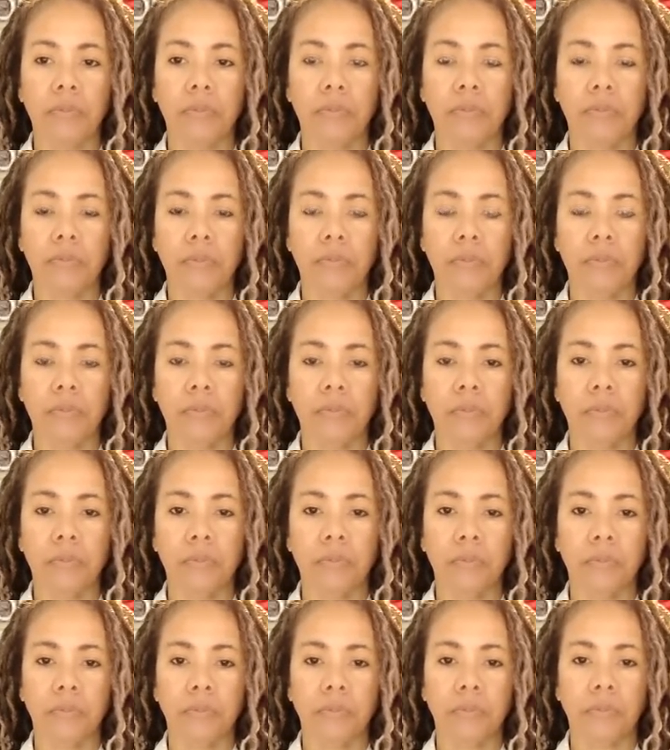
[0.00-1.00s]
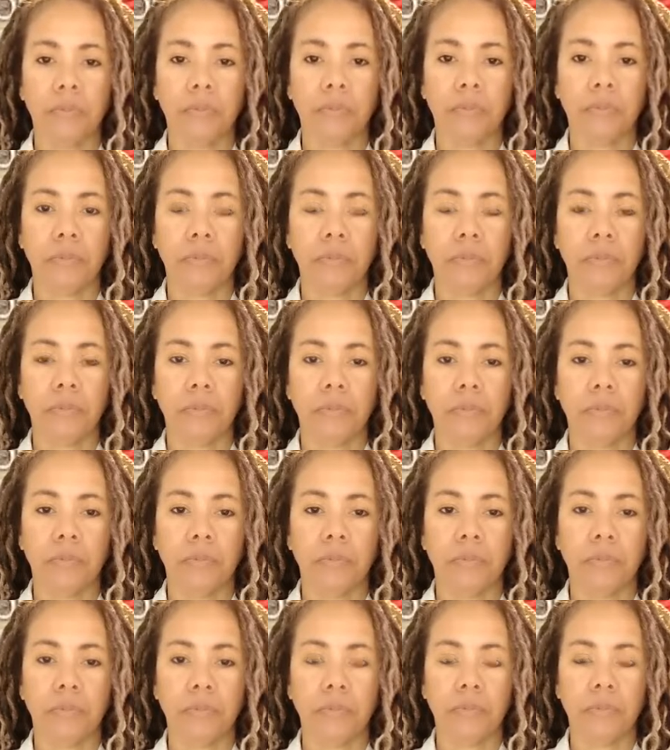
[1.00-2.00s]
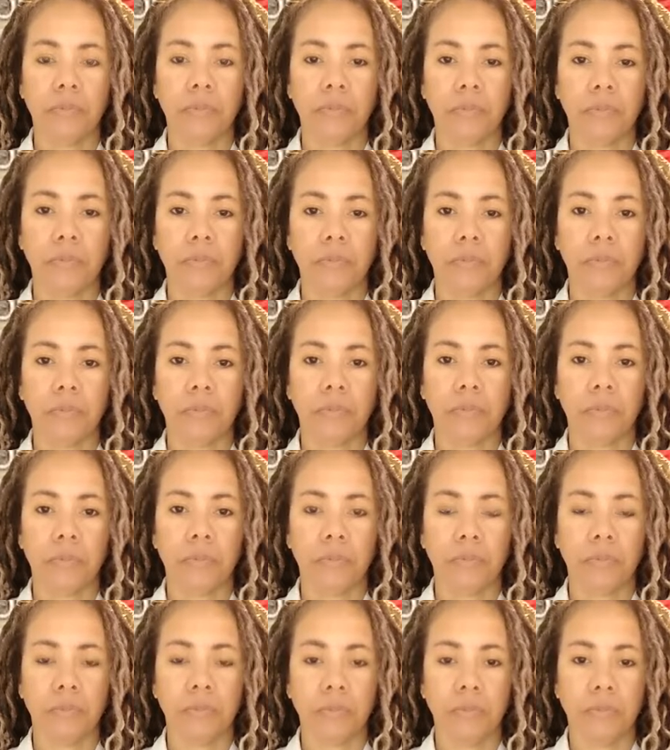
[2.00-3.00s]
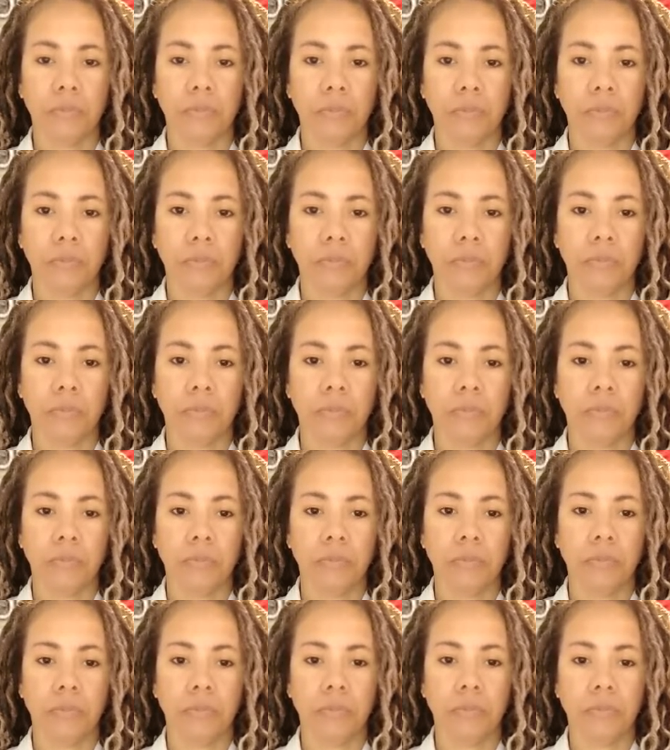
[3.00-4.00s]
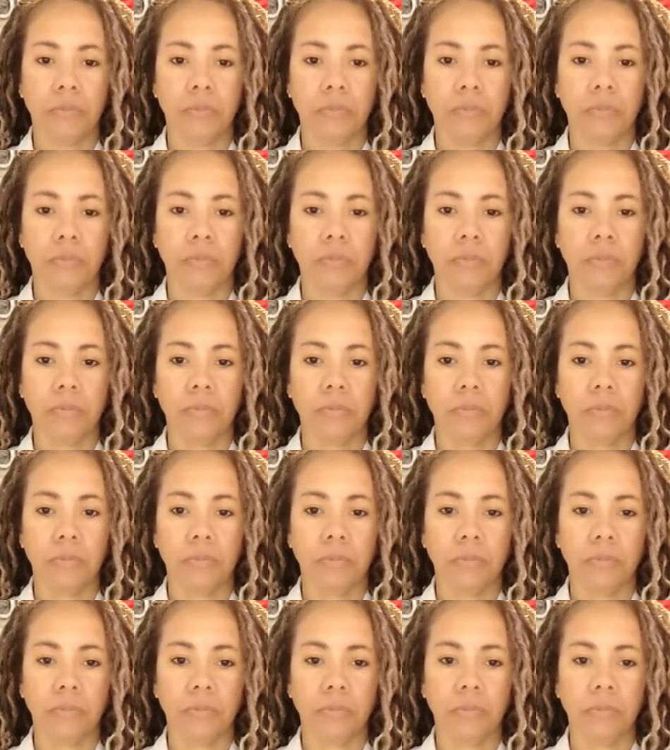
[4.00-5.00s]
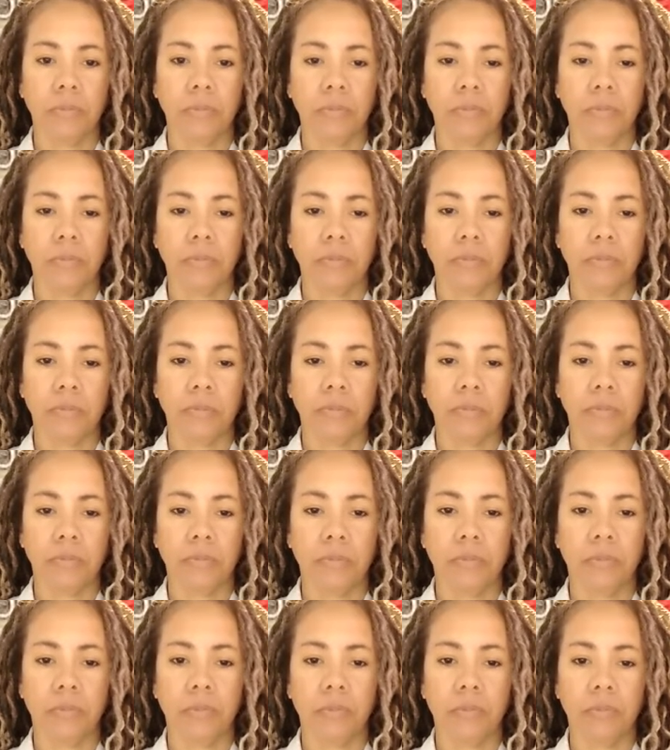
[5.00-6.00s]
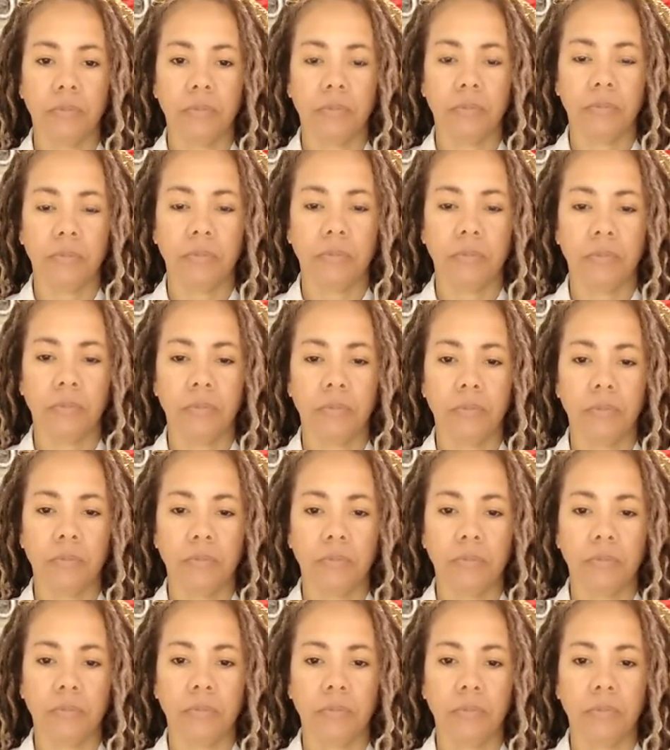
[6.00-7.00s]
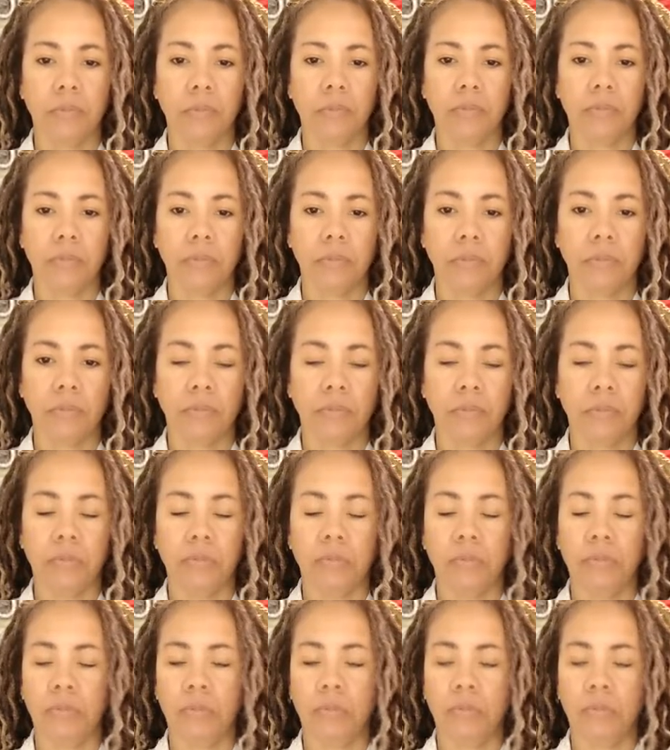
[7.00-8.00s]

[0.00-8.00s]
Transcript: [no speech]